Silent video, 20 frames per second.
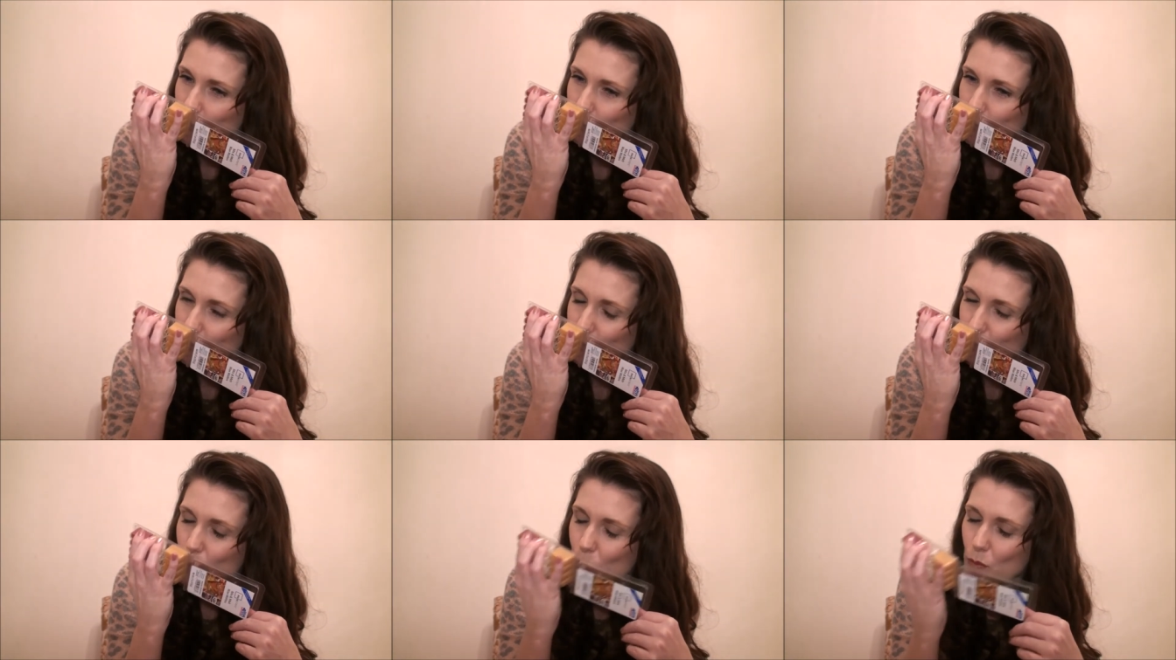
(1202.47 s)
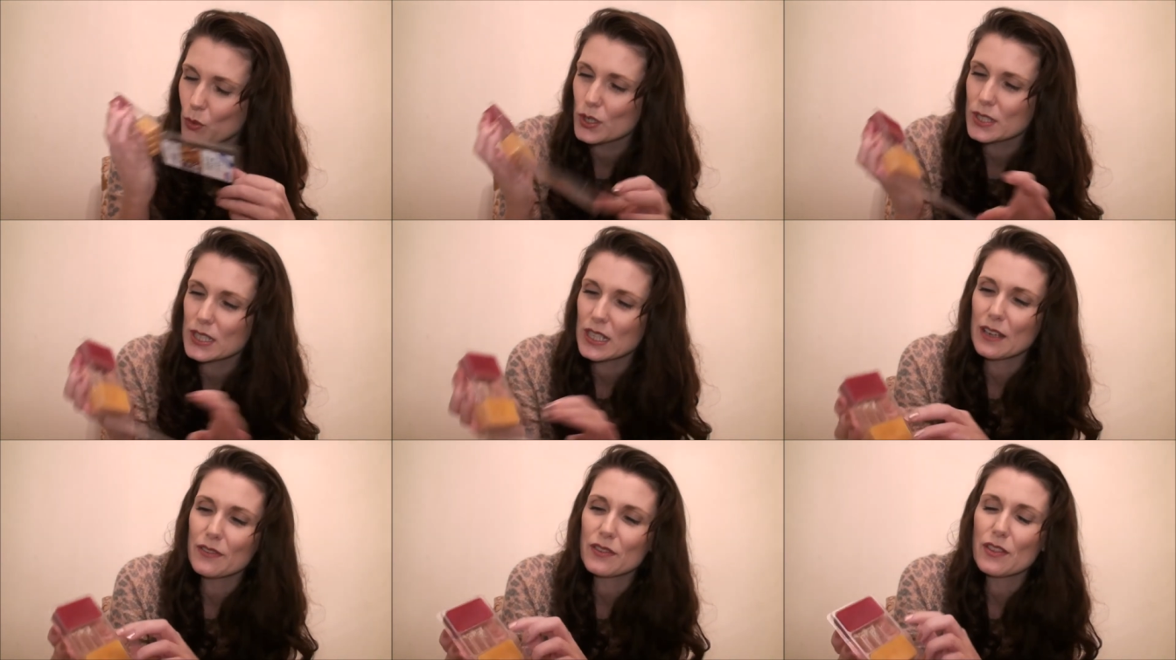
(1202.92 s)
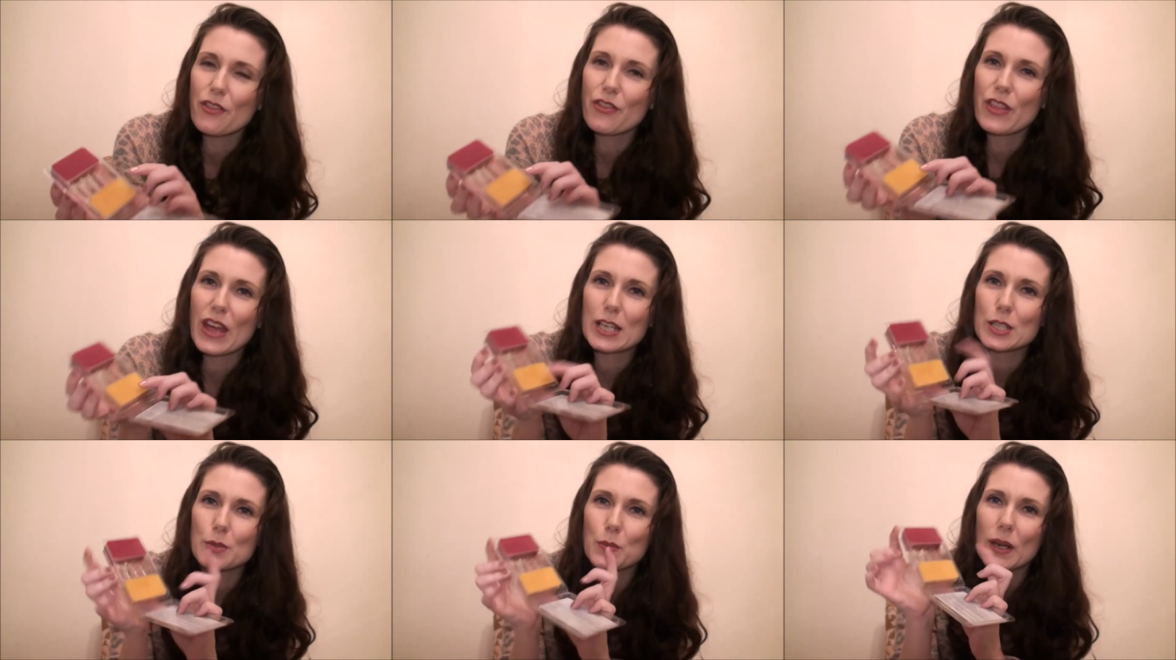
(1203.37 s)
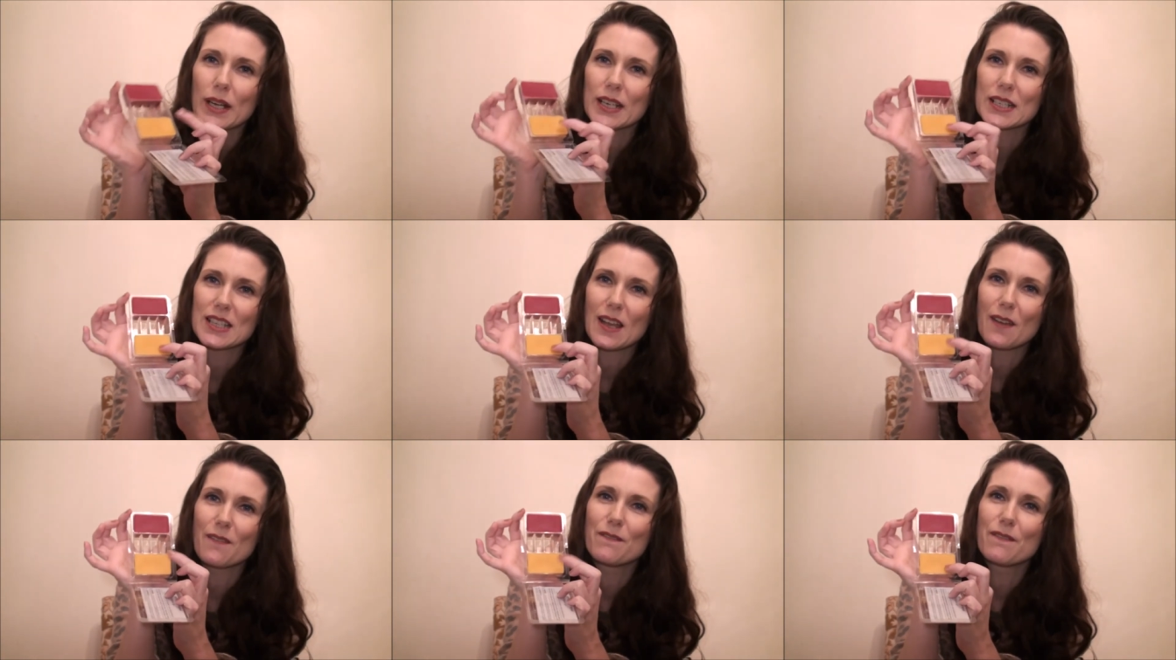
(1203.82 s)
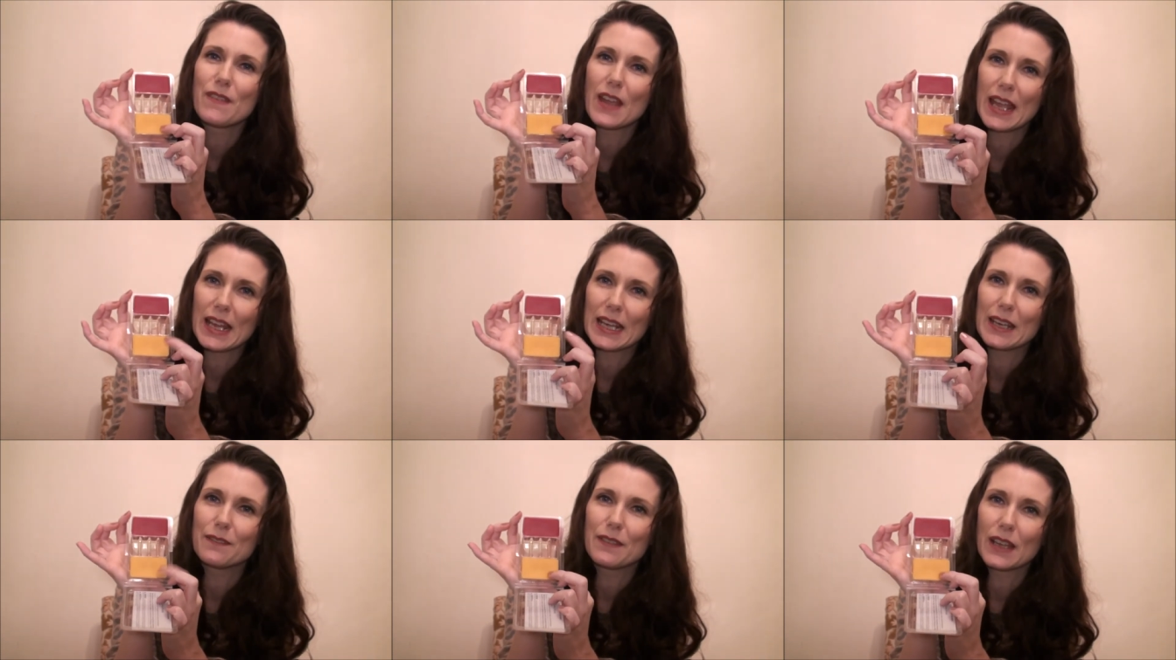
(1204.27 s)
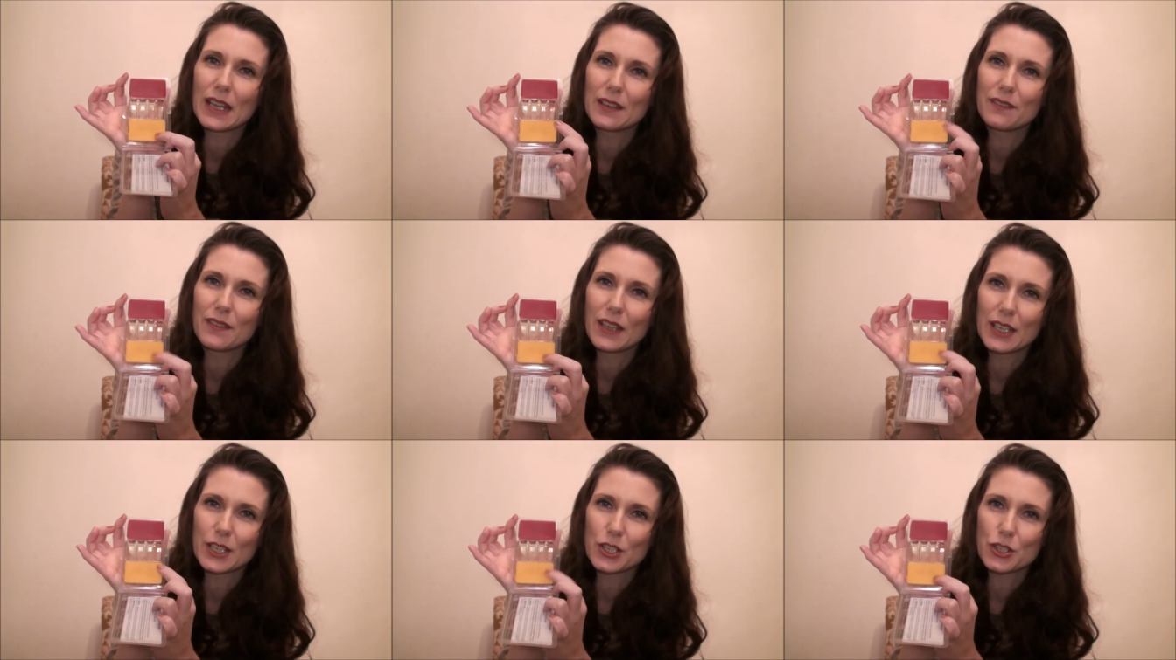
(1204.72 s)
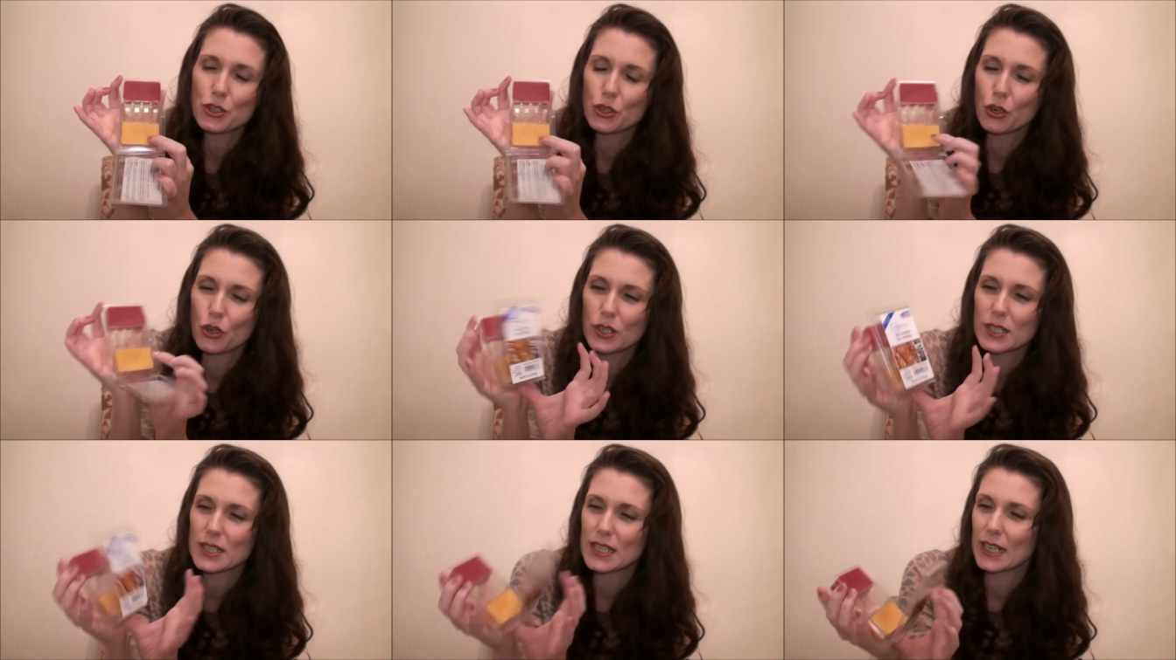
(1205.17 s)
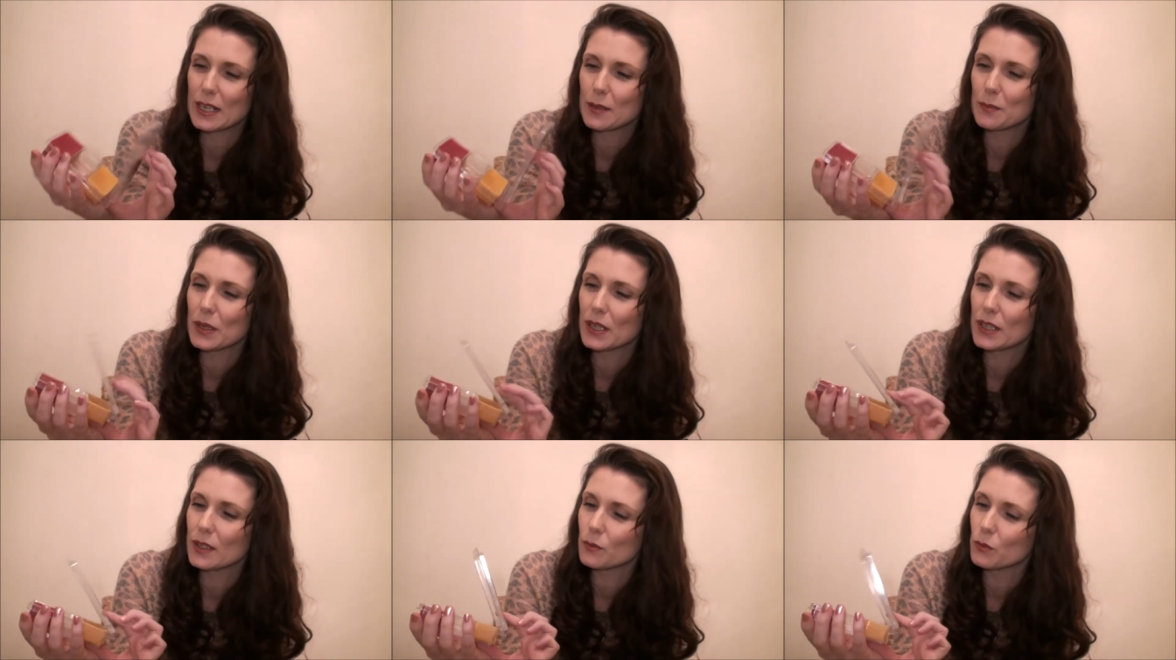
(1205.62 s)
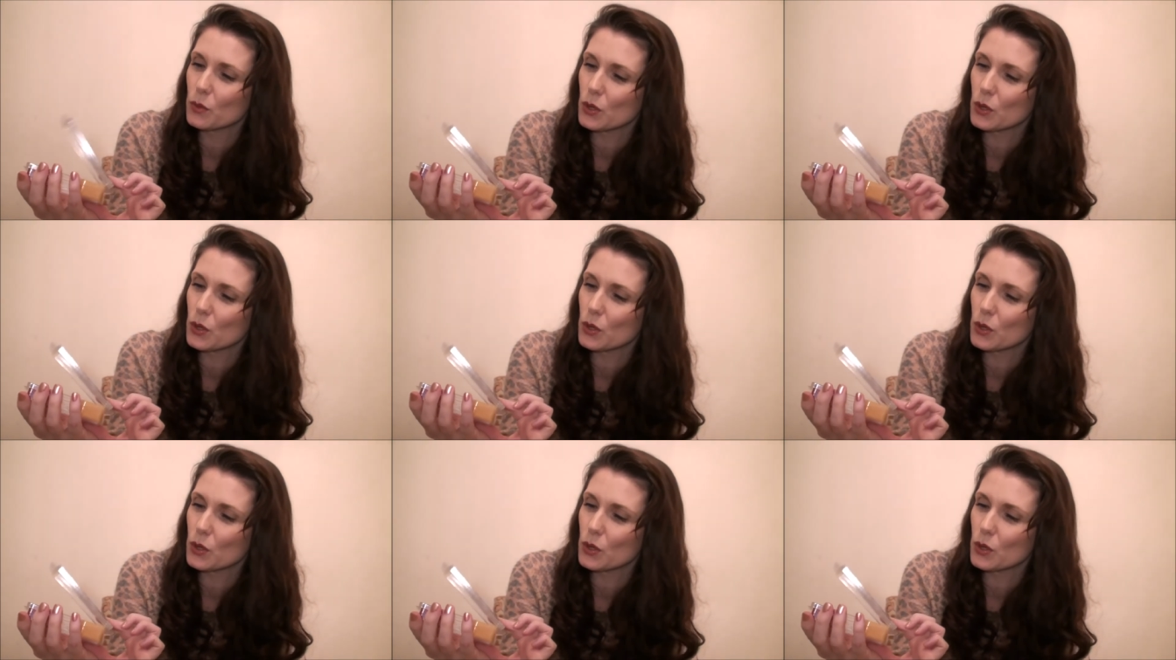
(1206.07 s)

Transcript: But from what's left, this one is a very, very, very strong cinnamon.